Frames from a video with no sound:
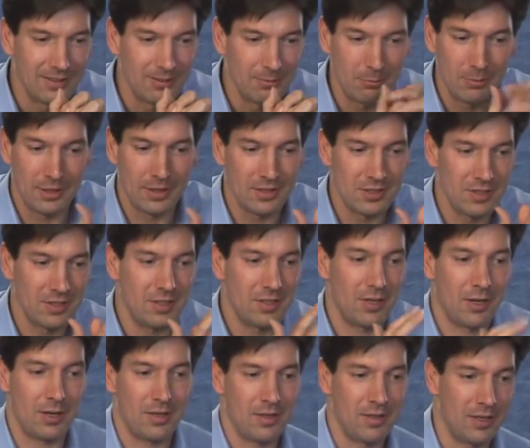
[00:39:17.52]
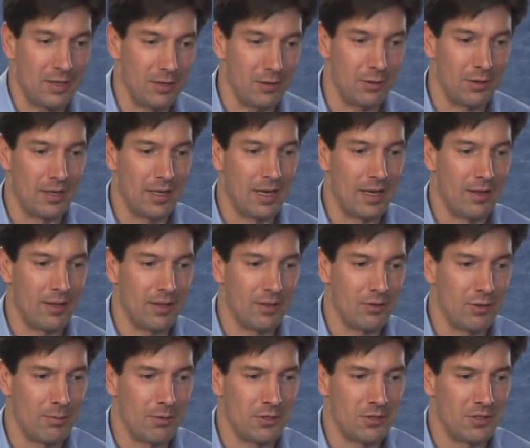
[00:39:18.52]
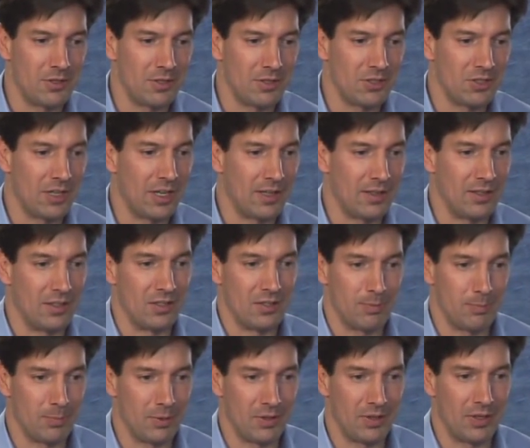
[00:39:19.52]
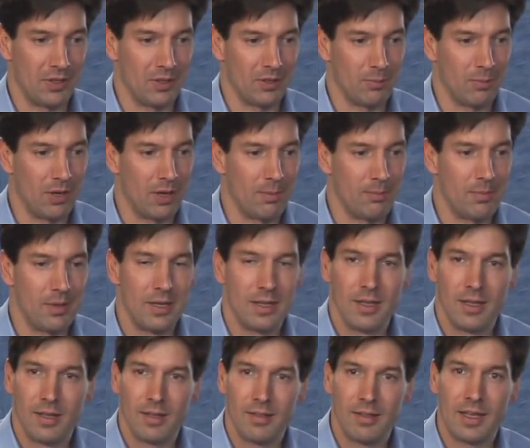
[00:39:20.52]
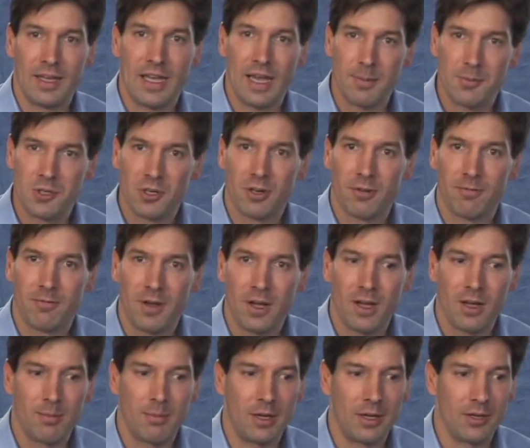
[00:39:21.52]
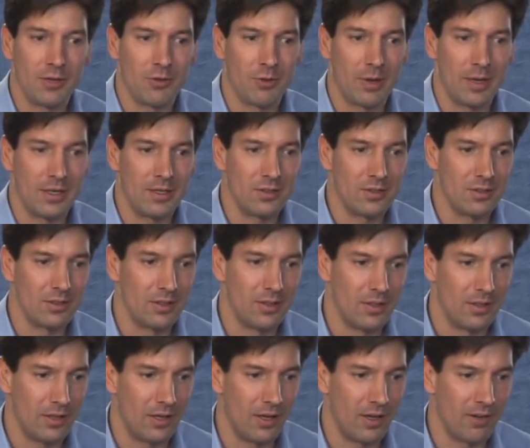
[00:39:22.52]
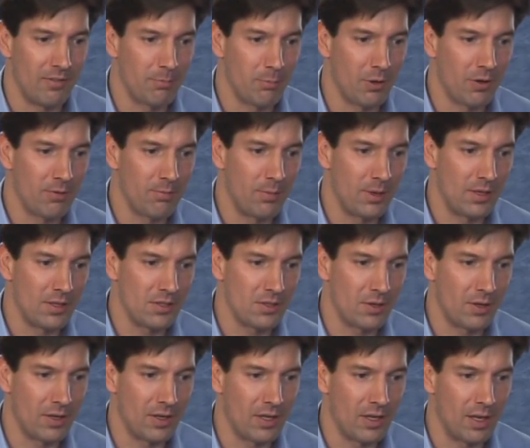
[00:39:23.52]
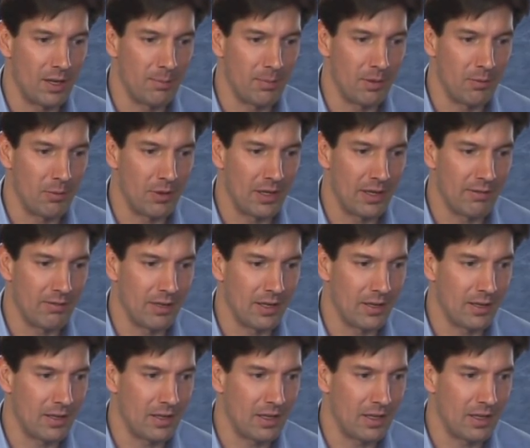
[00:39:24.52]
Well, let's talk, take a look at how they troubleshot this particular problem. They captured a FileMon trace of perfmon starting up, and we have that